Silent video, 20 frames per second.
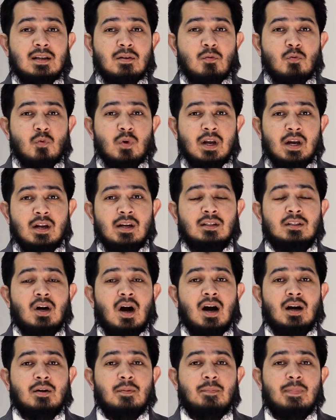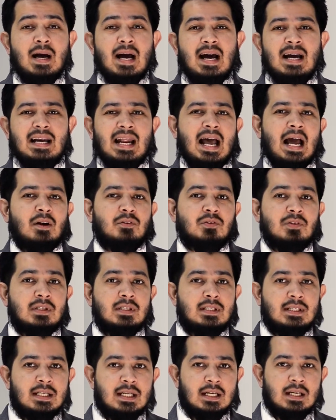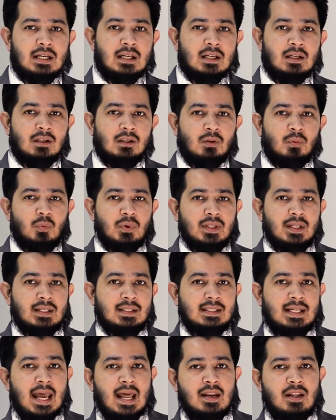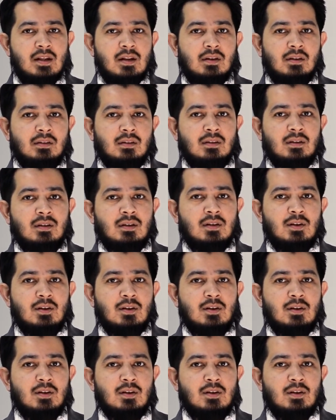We're going to talk about how to deal with a tenant